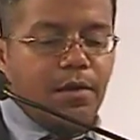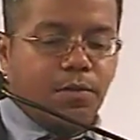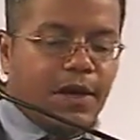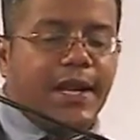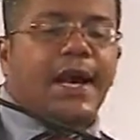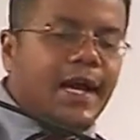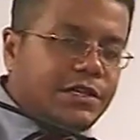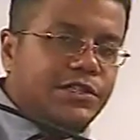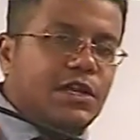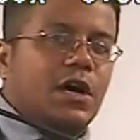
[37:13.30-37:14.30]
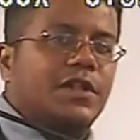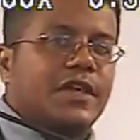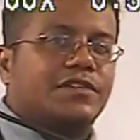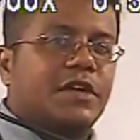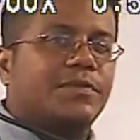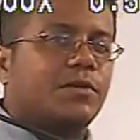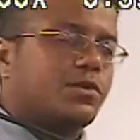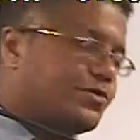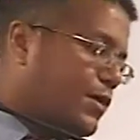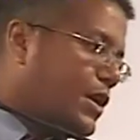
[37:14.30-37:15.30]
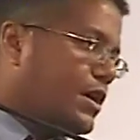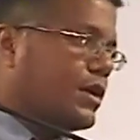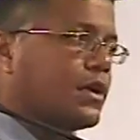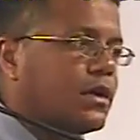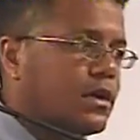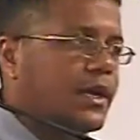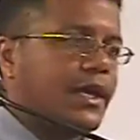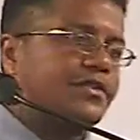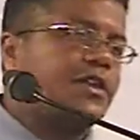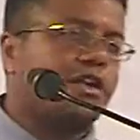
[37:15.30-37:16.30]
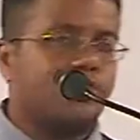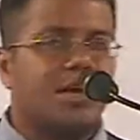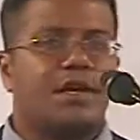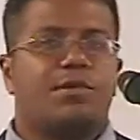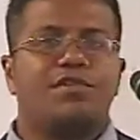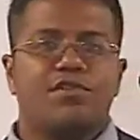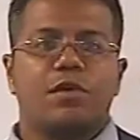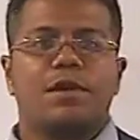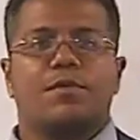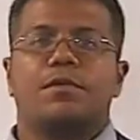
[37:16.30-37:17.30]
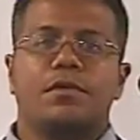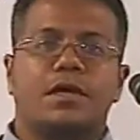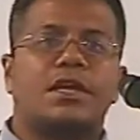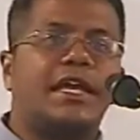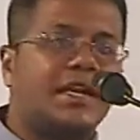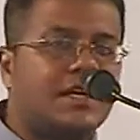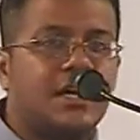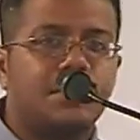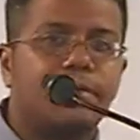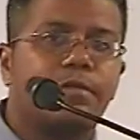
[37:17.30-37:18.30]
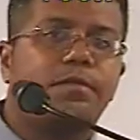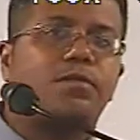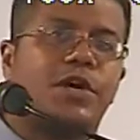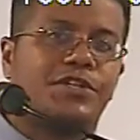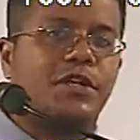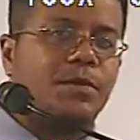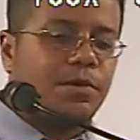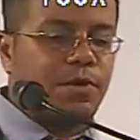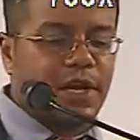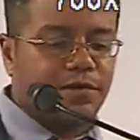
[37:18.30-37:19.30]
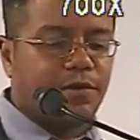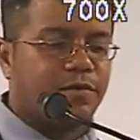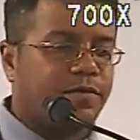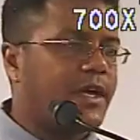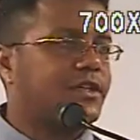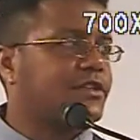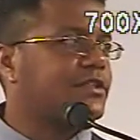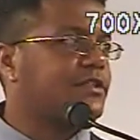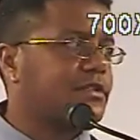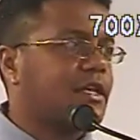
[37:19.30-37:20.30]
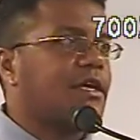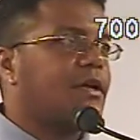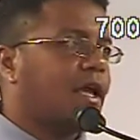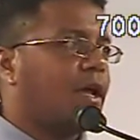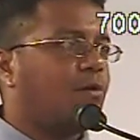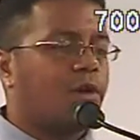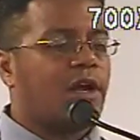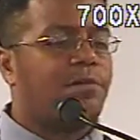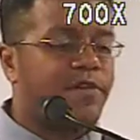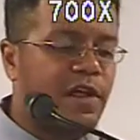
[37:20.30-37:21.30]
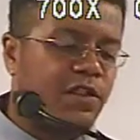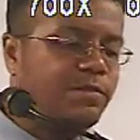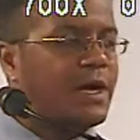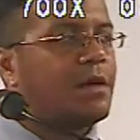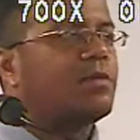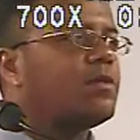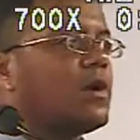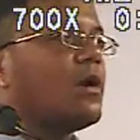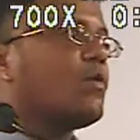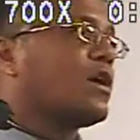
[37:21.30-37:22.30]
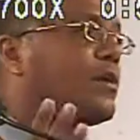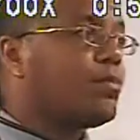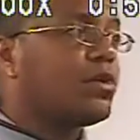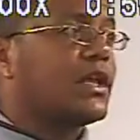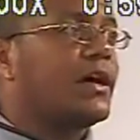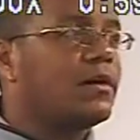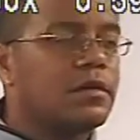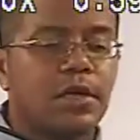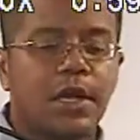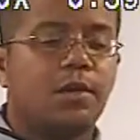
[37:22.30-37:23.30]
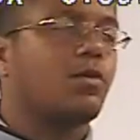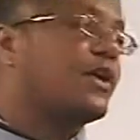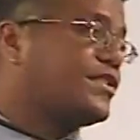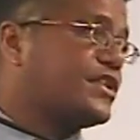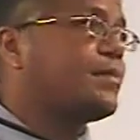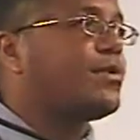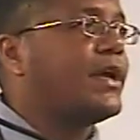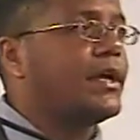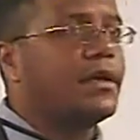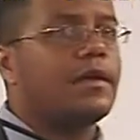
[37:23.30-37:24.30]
when guys saw that something was wrong, instead of trying to reform it, clean it up, wash it up, or whatever, they just said, hey, we're going to follow the Bible. We're going to pull out. We're going to separate.